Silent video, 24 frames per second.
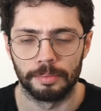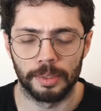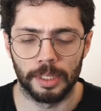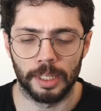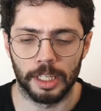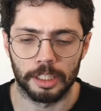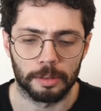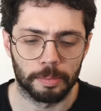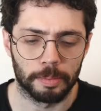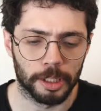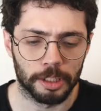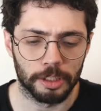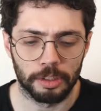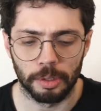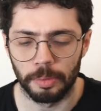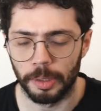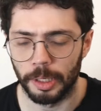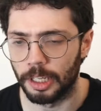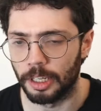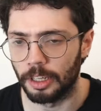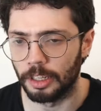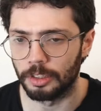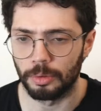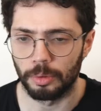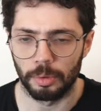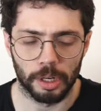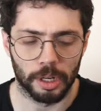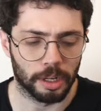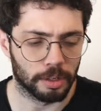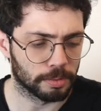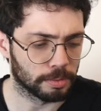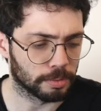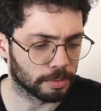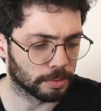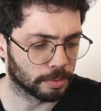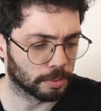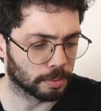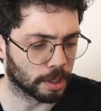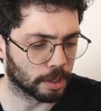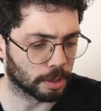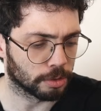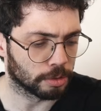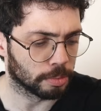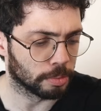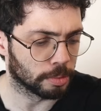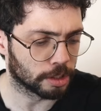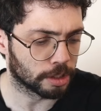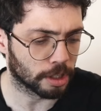explain some ideas without
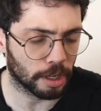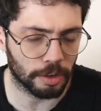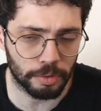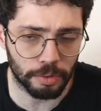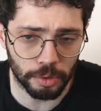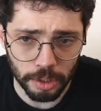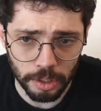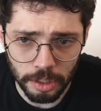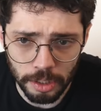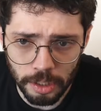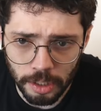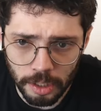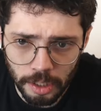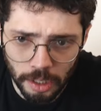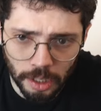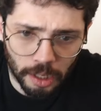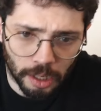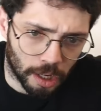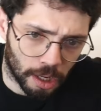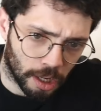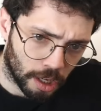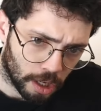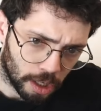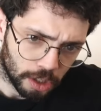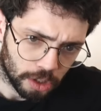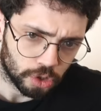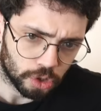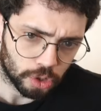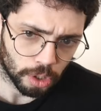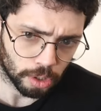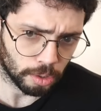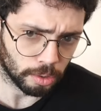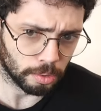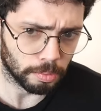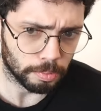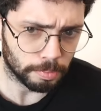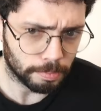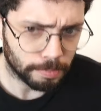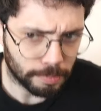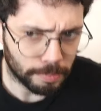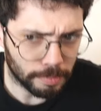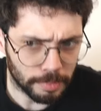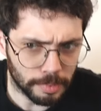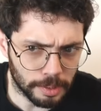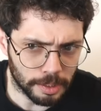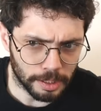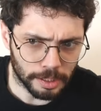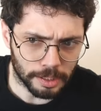so much effort. So
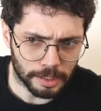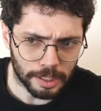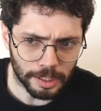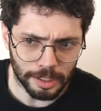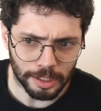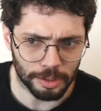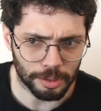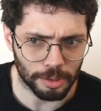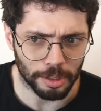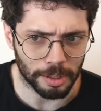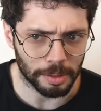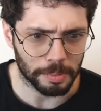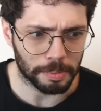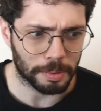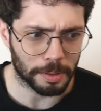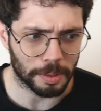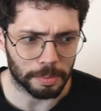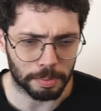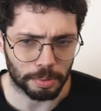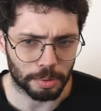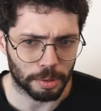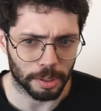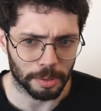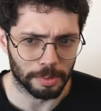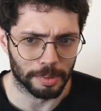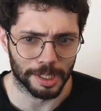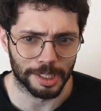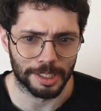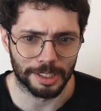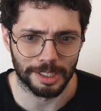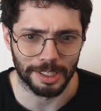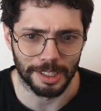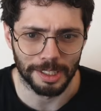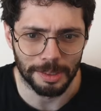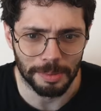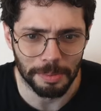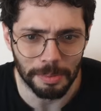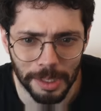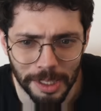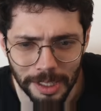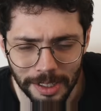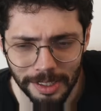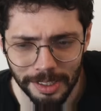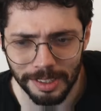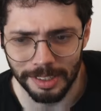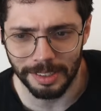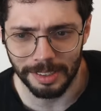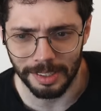this is gonna be pretty much just
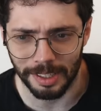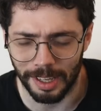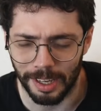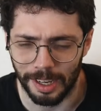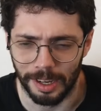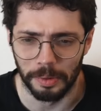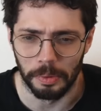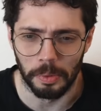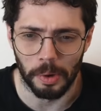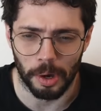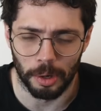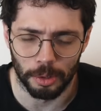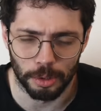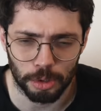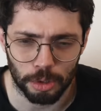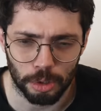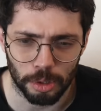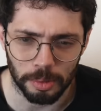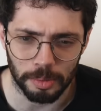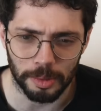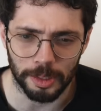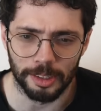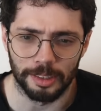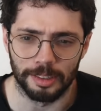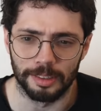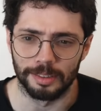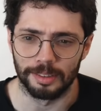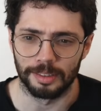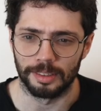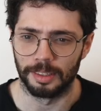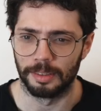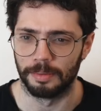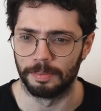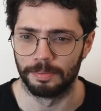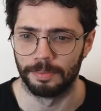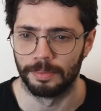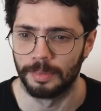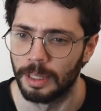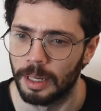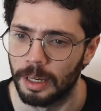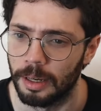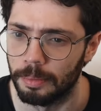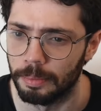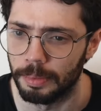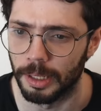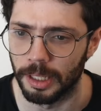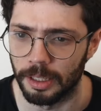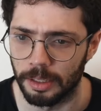me while streaming,
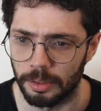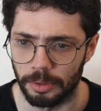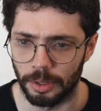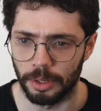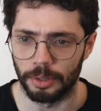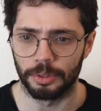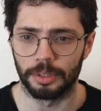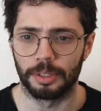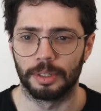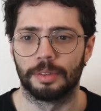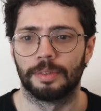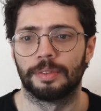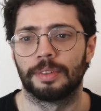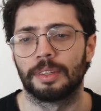playing around.